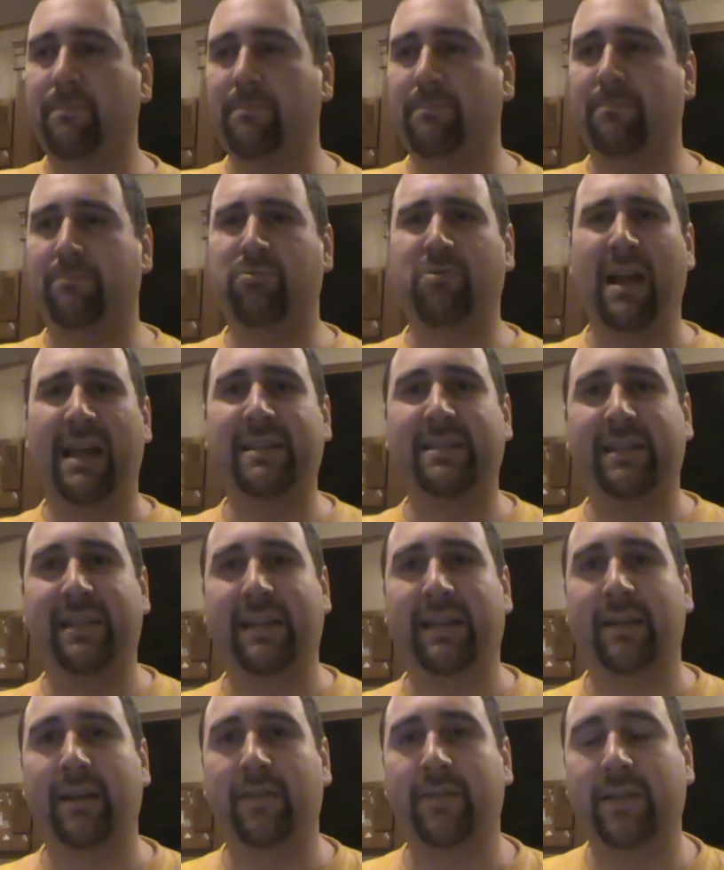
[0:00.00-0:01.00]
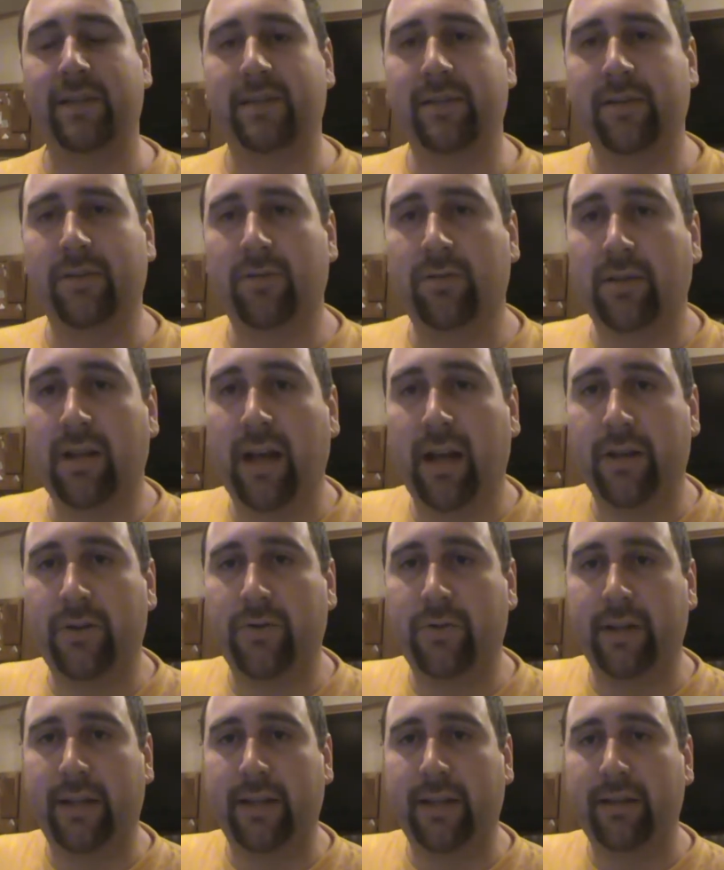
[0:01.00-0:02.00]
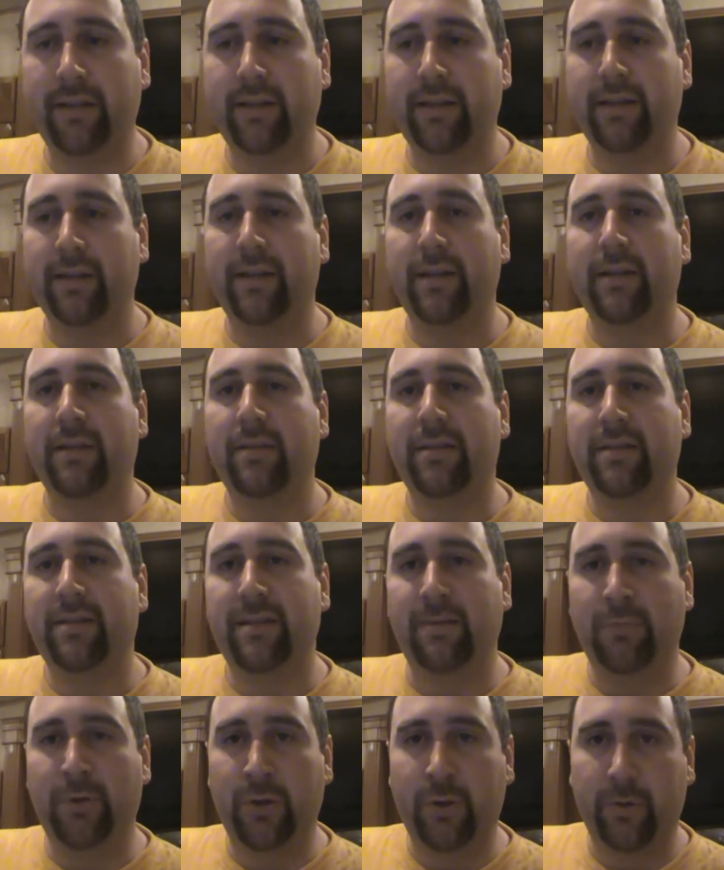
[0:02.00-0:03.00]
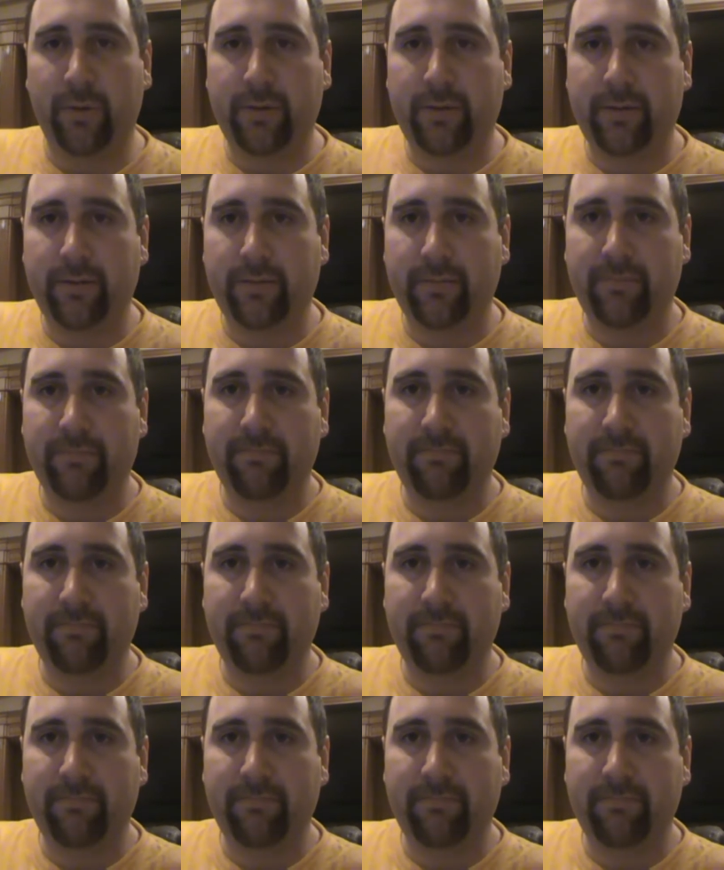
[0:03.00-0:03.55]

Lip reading: president of this little country some nukes,